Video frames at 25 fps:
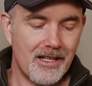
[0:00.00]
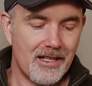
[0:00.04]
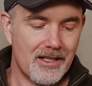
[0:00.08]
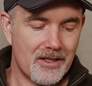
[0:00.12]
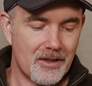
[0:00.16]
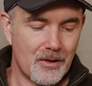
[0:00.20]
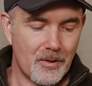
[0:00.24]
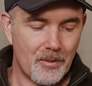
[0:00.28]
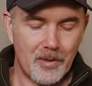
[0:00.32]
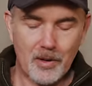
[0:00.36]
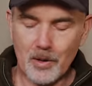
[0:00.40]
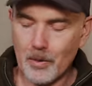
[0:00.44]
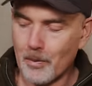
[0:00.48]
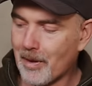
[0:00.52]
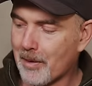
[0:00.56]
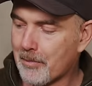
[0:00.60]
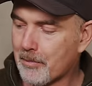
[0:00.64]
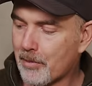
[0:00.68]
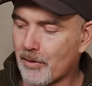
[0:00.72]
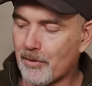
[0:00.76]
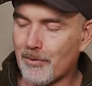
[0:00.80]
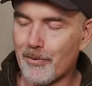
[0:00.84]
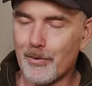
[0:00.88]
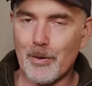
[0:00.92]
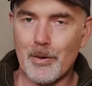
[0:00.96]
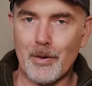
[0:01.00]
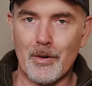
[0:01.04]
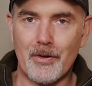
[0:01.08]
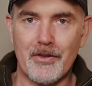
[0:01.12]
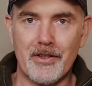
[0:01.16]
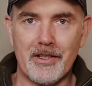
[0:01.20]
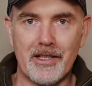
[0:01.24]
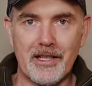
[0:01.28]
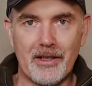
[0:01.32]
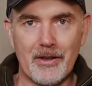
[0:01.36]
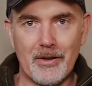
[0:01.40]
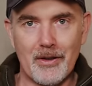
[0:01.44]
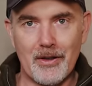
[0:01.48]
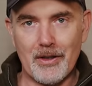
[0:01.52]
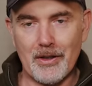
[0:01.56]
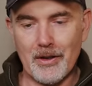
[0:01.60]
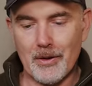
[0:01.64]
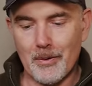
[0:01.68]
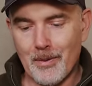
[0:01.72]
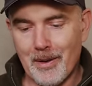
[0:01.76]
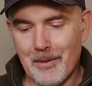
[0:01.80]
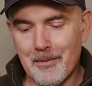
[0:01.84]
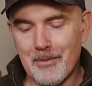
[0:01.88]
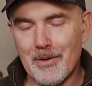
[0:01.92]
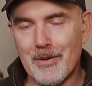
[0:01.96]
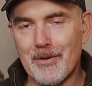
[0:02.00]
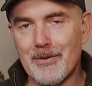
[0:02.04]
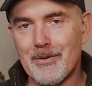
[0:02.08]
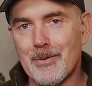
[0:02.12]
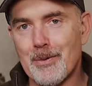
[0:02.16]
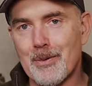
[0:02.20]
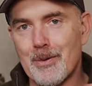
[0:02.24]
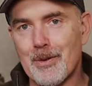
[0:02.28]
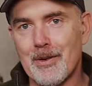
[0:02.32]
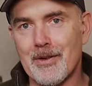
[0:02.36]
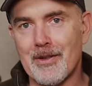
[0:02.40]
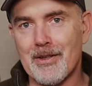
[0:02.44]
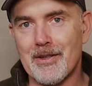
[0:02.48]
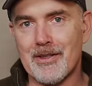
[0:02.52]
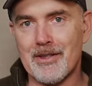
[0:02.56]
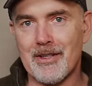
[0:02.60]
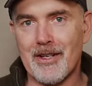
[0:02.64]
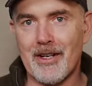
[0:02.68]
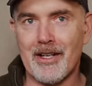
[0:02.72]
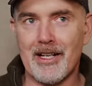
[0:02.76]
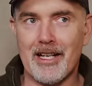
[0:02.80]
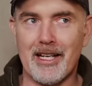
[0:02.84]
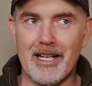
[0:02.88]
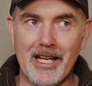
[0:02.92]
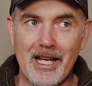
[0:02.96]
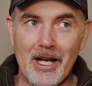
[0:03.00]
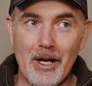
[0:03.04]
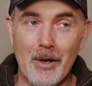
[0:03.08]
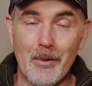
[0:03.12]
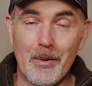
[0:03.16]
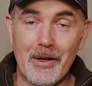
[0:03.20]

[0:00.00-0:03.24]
So we put a 1.4 on the Nikon, a 1.4 on the Sony.